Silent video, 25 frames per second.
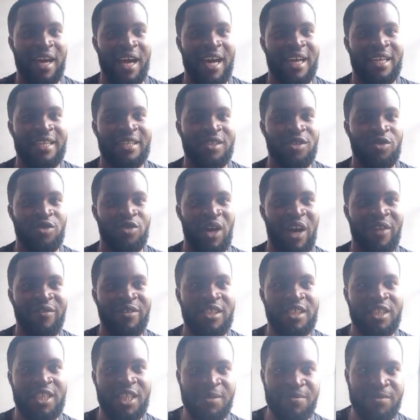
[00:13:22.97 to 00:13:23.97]
and you have
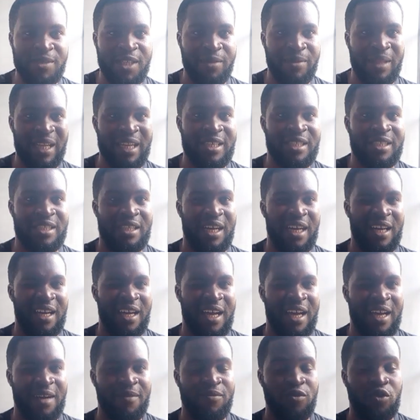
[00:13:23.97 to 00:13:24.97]
a drip tape that is
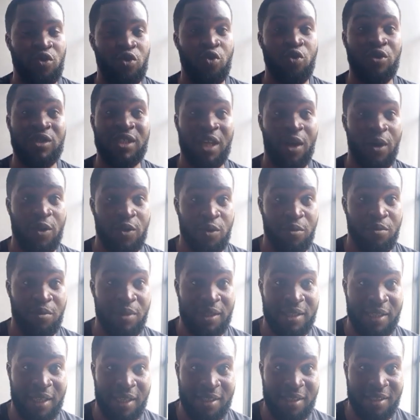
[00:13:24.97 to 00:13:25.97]
2,000
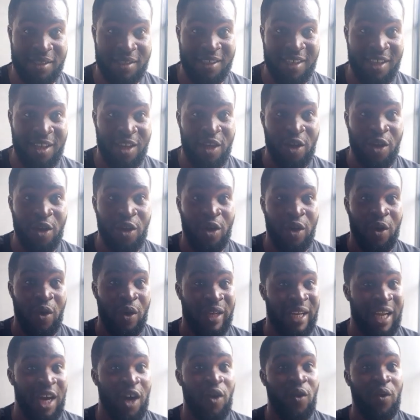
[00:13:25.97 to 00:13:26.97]
meters.
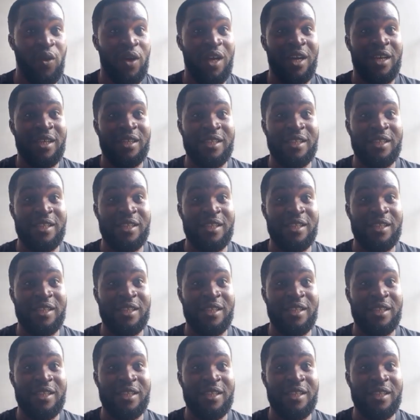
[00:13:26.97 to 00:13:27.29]
Now,